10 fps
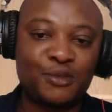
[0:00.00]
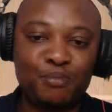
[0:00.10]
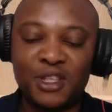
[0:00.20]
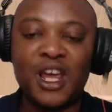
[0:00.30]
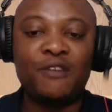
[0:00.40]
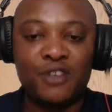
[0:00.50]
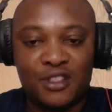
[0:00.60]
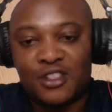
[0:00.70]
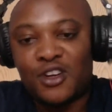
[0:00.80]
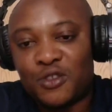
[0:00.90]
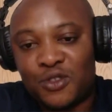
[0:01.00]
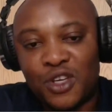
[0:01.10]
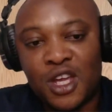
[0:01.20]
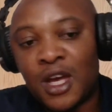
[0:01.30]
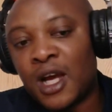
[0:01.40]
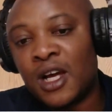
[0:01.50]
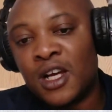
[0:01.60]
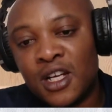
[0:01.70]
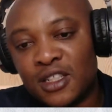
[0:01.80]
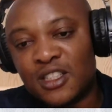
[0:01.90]
beat everything altogether.
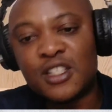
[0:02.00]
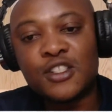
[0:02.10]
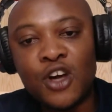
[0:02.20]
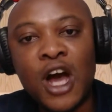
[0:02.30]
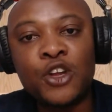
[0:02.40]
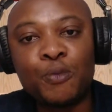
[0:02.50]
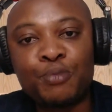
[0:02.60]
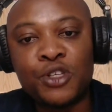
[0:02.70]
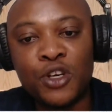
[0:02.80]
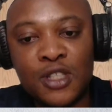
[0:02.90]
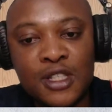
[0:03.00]
This is not an opinion.